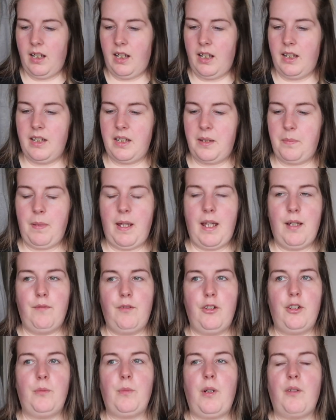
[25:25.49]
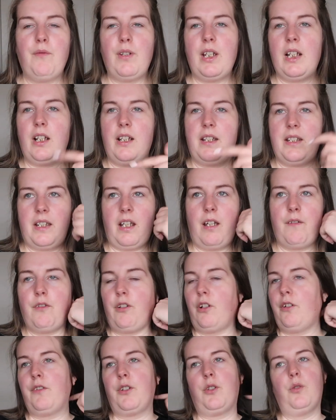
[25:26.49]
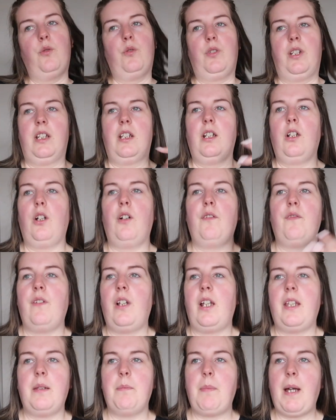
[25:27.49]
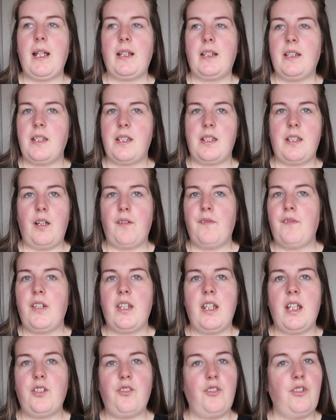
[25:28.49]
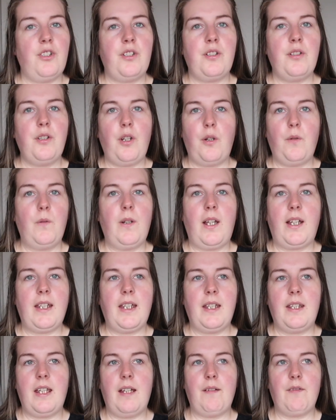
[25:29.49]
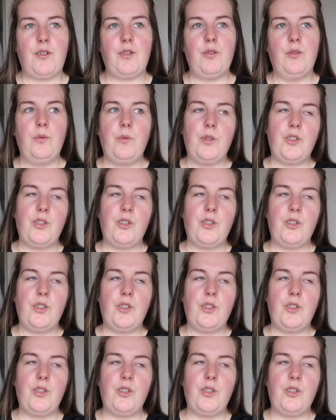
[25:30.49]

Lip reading: in the spare room I realised after I recorded a lot of like the packing stuff that there's just no light in there at all,